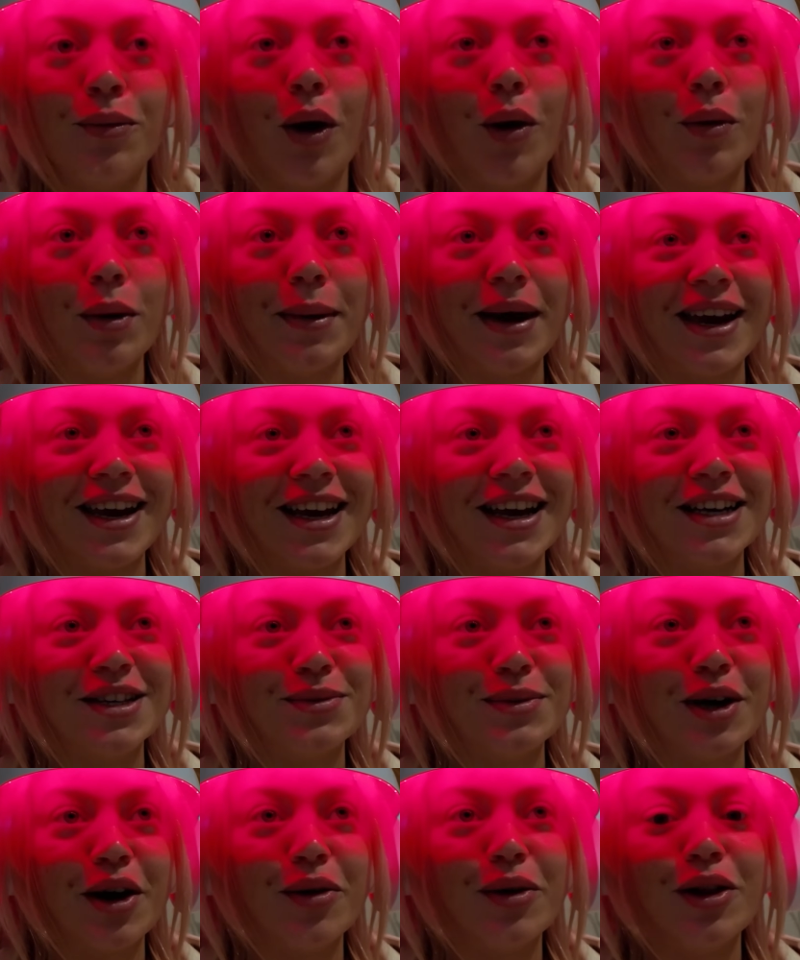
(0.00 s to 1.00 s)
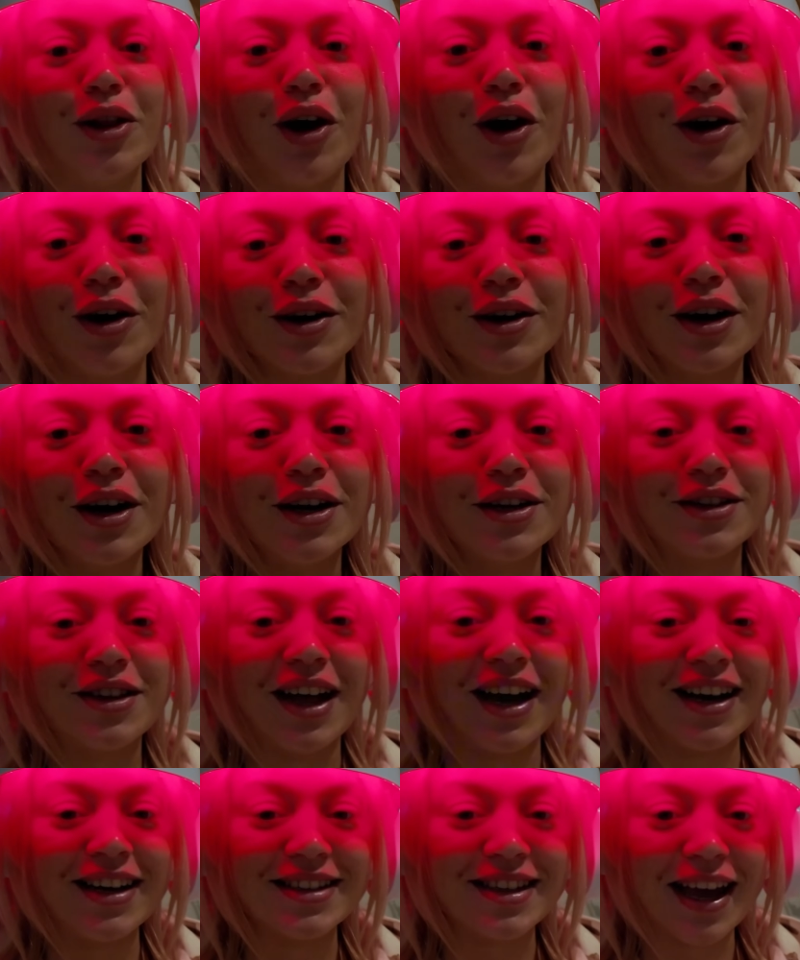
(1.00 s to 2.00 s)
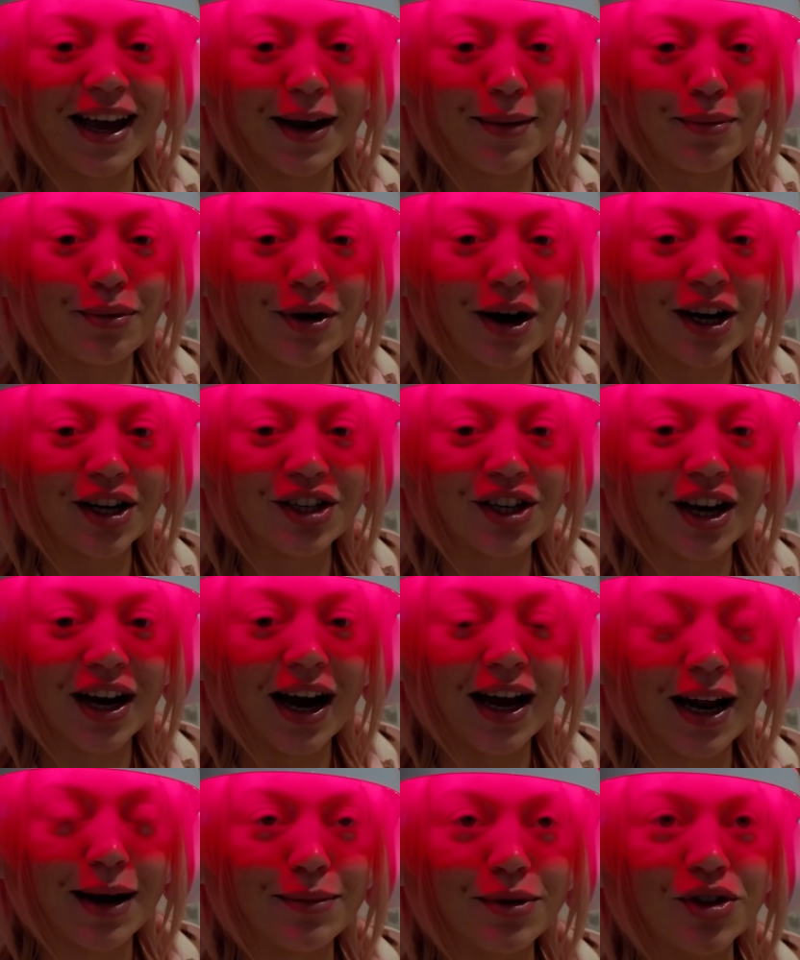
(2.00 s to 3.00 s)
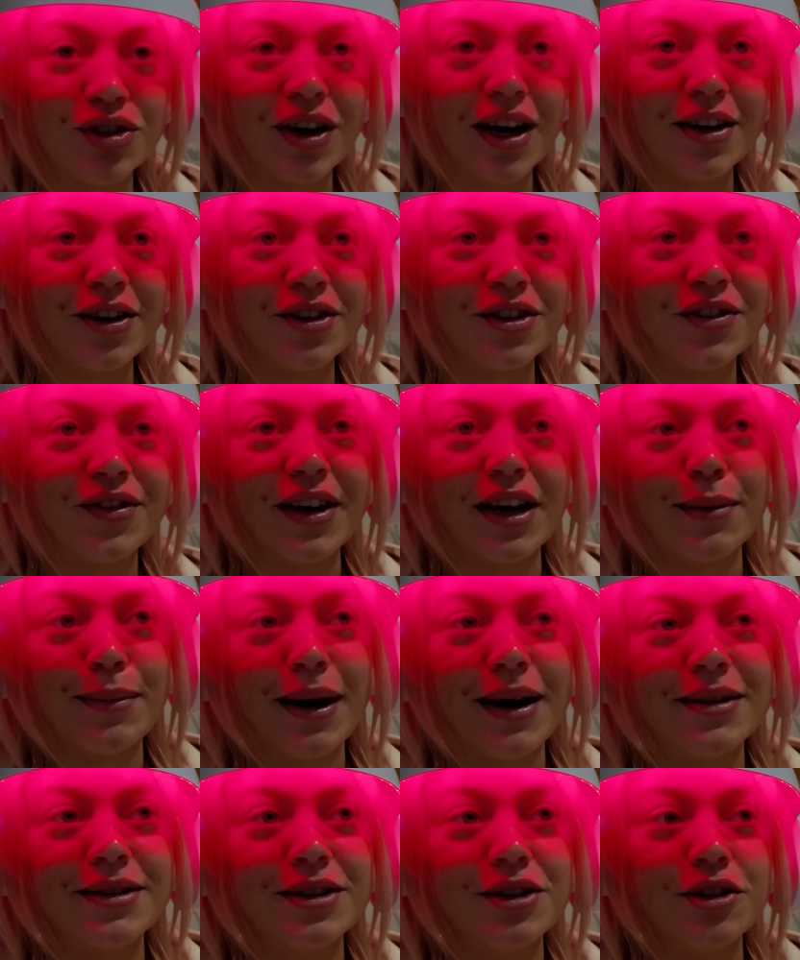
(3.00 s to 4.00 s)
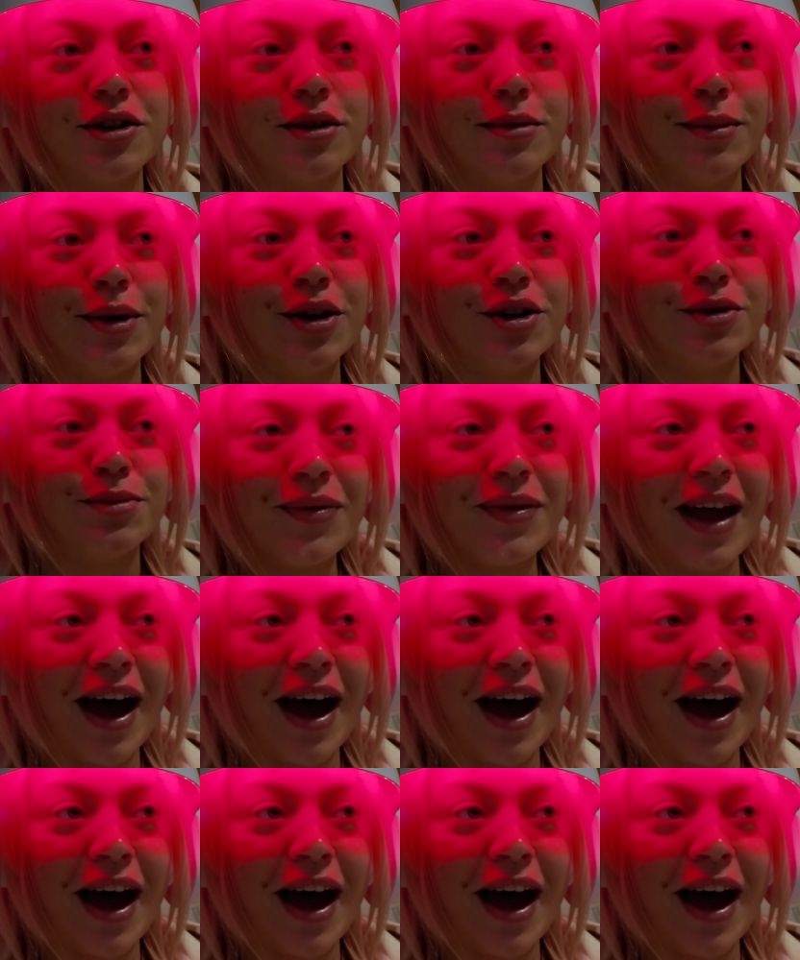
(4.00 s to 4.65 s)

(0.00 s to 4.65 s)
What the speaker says: what we're making as we go along, so that is like pressure, and I'm just trying not to think about it too much.